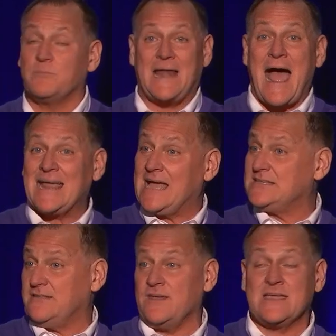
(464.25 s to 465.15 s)
But I
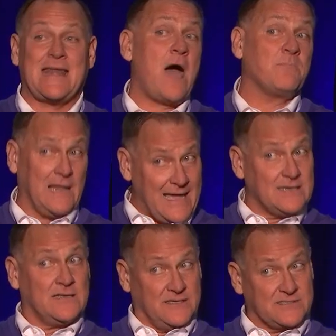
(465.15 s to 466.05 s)
got to thinking, I'm glad it doesn't